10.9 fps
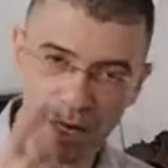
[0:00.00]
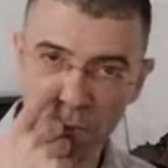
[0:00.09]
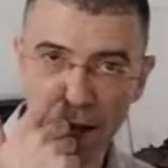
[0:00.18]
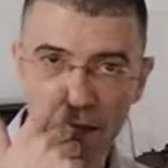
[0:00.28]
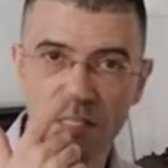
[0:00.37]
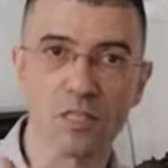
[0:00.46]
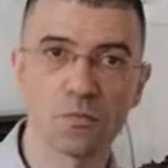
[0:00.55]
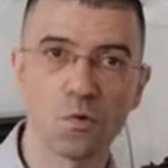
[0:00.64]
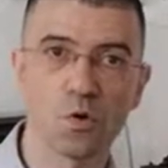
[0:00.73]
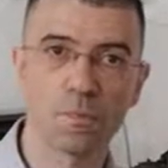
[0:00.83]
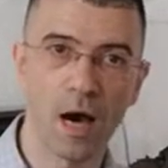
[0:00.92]
ways is
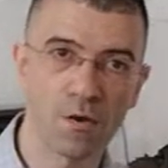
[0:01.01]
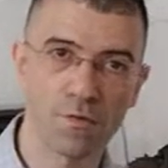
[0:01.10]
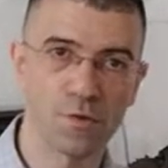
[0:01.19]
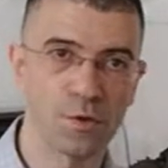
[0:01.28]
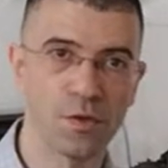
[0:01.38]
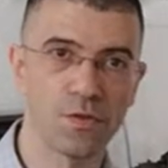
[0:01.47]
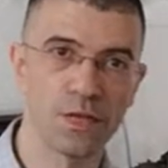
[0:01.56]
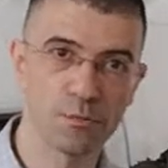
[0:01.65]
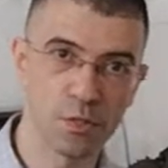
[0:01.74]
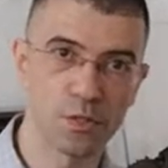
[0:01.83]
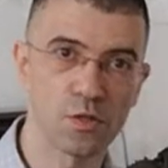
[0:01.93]
more powerful than this
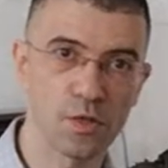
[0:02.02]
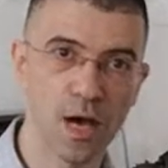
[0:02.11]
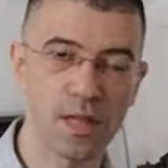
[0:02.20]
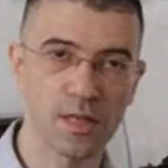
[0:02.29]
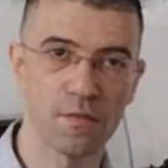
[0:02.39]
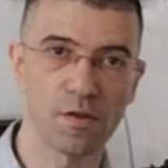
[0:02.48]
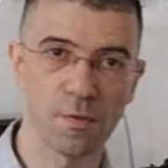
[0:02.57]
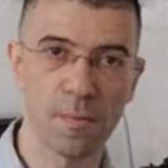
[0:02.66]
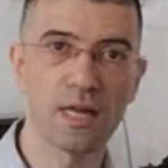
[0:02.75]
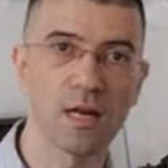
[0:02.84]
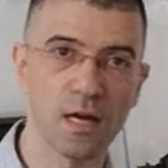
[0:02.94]
because you can deliver
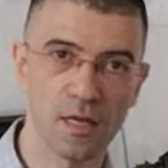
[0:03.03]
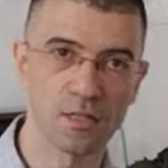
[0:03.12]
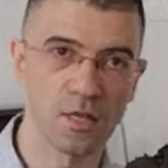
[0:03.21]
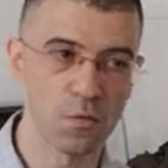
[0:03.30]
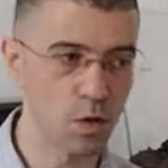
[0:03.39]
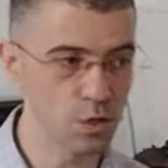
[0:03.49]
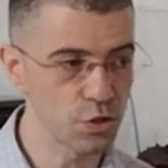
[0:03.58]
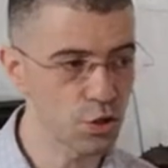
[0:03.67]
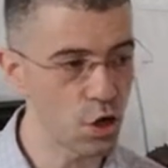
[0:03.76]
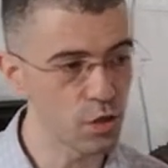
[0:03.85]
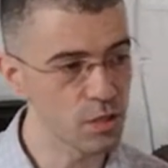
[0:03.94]
many lines in one
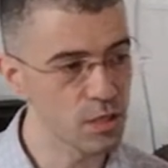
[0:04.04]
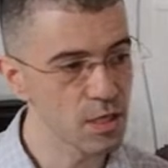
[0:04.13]
shot.